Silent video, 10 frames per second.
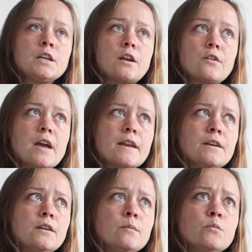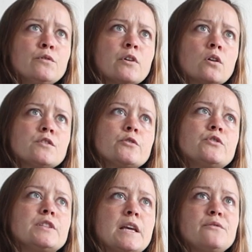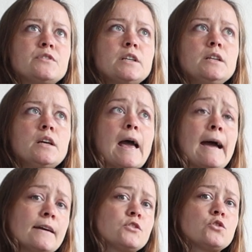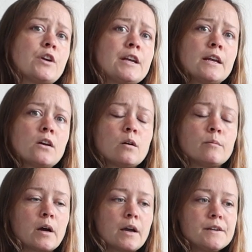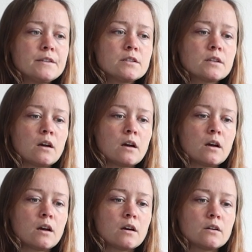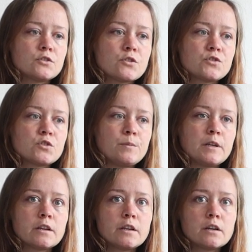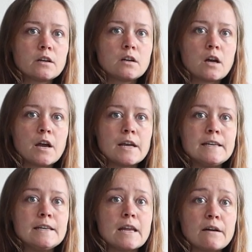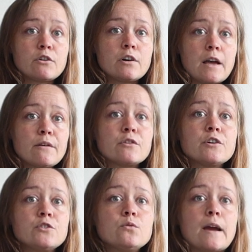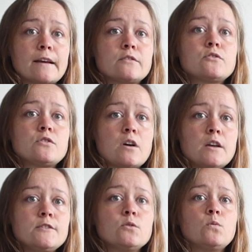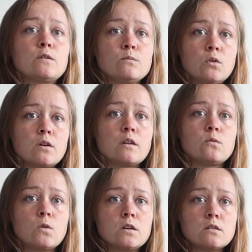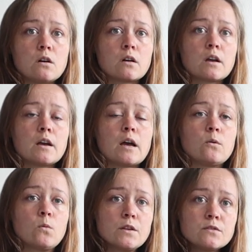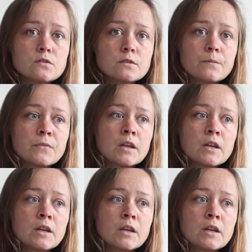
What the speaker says: Now then, moving on to safety and training combined, just to be clear, I never ever do exercise with more than one dog at once,